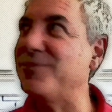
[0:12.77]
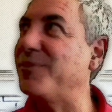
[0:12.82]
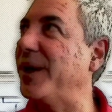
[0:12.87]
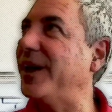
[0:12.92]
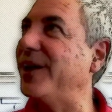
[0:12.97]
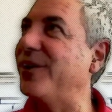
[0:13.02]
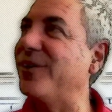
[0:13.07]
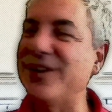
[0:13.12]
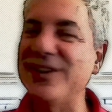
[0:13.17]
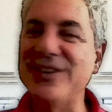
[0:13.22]
My
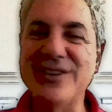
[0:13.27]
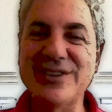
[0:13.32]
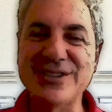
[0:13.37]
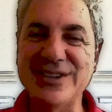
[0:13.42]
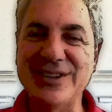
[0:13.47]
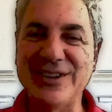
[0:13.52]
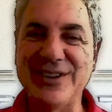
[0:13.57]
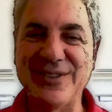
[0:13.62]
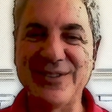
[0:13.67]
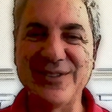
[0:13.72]
air
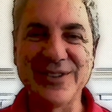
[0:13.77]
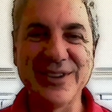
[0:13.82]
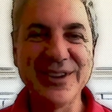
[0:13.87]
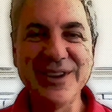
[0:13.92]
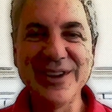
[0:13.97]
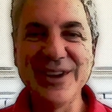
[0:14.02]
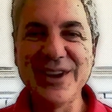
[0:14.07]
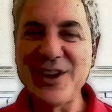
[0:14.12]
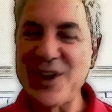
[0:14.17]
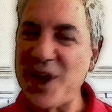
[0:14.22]
conditioning is
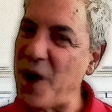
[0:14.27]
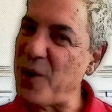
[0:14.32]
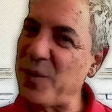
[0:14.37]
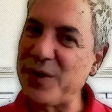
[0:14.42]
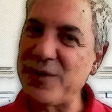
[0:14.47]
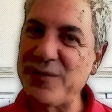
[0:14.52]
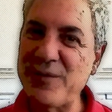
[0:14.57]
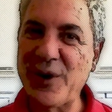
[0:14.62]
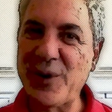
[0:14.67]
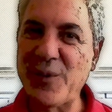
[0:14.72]
not
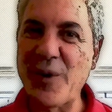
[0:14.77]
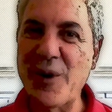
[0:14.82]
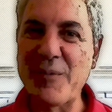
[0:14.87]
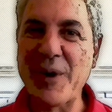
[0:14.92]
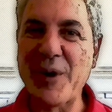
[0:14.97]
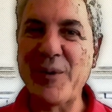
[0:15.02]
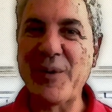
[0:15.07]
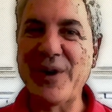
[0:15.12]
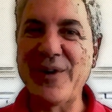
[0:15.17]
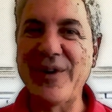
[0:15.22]
working very well in my
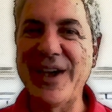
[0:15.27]
rental